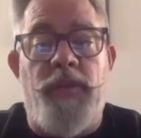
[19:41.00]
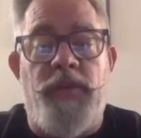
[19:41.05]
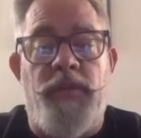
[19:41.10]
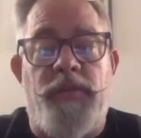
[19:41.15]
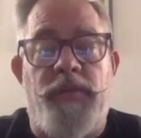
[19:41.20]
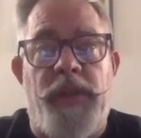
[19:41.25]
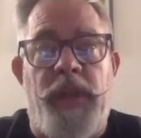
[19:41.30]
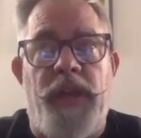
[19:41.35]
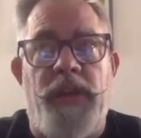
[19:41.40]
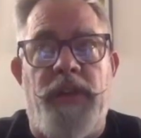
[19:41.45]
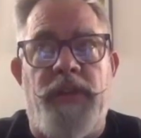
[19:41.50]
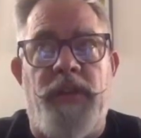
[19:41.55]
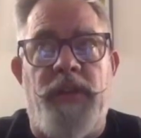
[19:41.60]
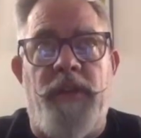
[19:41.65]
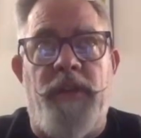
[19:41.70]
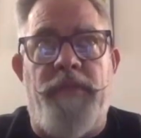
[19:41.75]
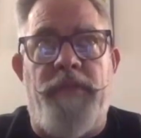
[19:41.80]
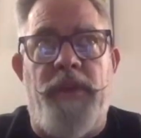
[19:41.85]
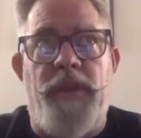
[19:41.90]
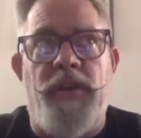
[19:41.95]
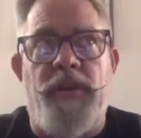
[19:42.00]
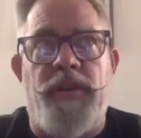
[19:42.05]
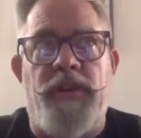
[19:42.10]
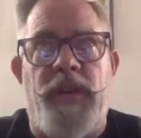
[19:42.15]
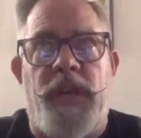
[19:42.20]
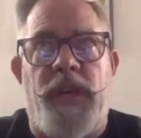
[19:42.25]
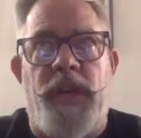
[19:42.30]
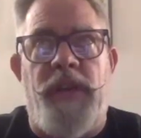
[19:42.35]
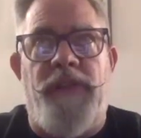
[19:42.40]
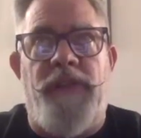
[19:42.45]
your plan to sit up here and just
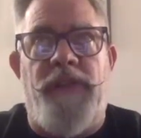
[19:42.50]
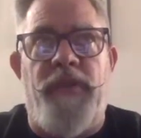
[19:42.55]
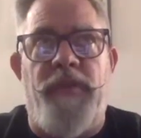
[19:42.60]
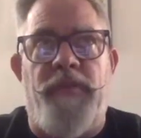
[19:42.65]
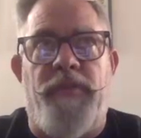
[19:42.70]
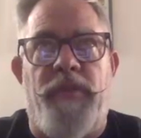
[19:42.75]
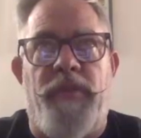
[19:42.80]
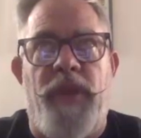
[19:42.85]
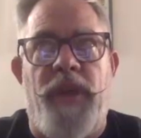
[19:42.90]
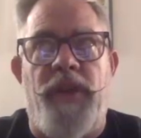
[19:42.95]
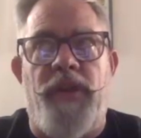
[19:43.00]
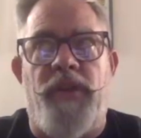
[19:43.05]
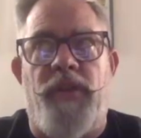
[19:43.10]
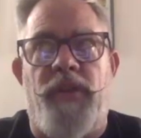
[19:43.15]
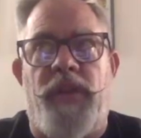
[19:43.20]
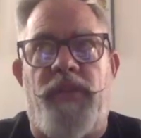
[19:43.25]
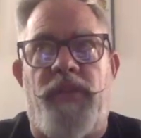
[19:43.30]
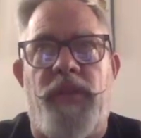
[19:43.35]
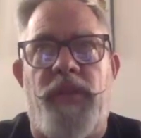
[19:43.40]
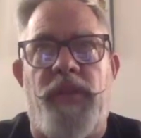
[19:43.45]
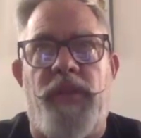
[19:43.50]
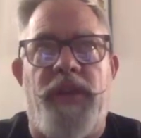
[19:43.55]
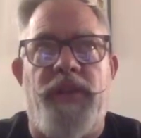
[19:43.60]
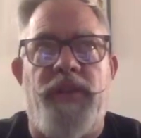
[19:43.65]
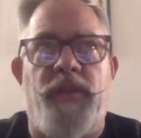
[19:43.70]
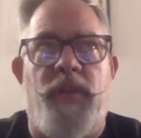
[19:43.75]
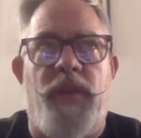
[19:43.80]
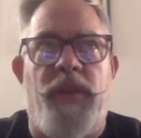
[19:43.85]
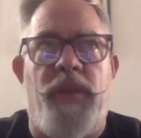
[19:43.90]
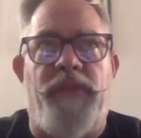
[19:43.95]
like eat free bread and drink 3
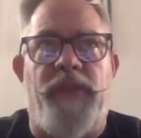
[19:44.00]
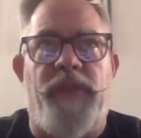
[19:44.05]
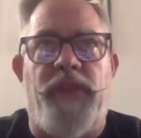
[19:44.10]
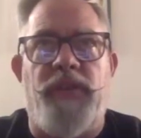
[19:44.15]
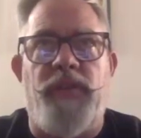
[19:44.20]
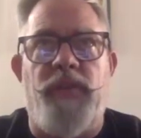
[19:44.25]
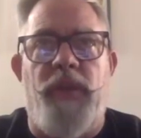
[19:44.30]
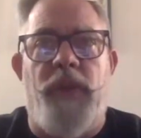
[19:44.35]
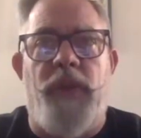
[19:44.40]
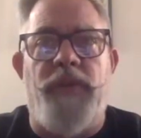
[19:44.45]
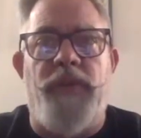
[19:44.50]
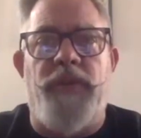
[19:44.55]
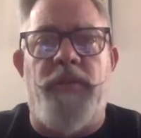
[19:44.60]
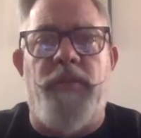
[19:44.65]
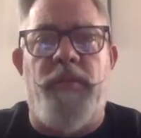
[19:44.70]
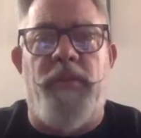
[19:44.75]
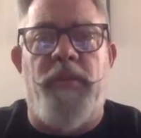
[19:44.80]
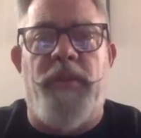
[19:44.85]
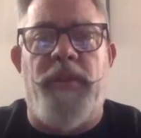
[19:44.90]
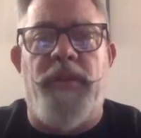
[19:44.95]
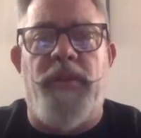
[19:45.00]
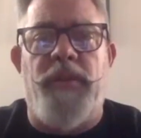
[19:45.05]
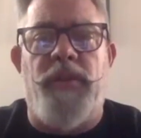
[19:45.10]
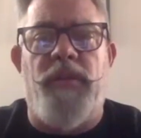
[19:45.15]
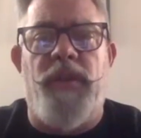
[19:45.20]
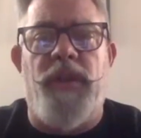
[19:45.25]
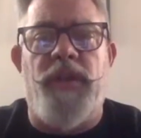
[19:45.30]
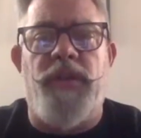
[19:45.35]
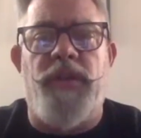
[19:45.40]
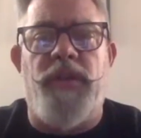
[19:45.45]
glasses of wine for like 2 hours in the middle of my dinner
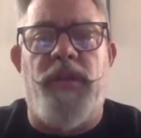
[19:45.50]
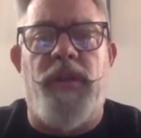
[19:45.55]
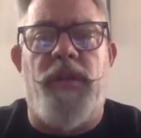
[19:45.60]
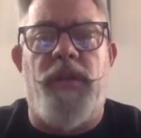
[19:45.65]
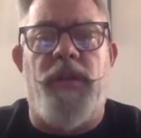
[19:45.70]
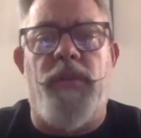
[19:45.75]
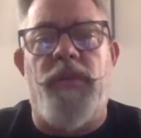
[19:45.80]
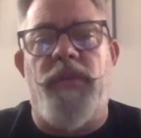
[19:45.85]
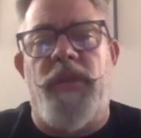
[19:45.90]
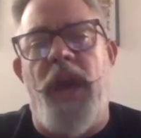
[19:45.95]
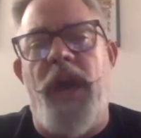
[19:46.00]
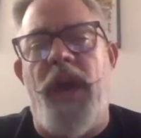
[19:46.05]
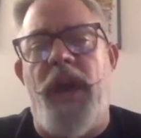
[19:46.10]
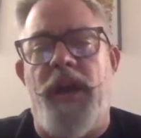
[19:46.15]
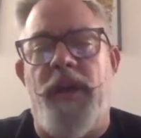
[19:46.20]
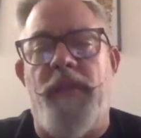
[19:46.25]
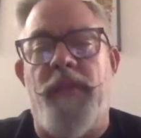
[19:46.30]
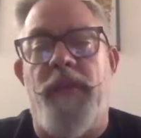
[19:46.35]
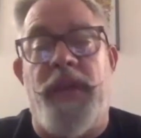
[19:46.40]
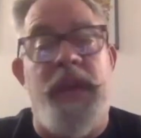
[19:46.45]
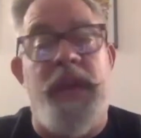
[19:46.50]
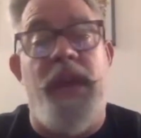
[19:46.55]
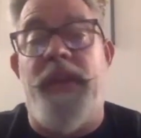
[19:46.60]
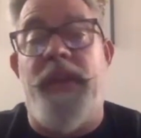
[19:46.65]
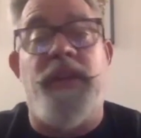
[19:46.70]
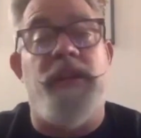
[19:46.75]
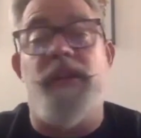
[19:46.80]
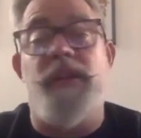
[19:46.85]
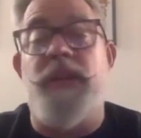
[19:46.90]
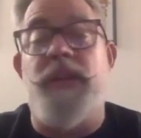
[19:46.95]
rush? And they're like, well, yeah. And I'm like, yeah, that doesn't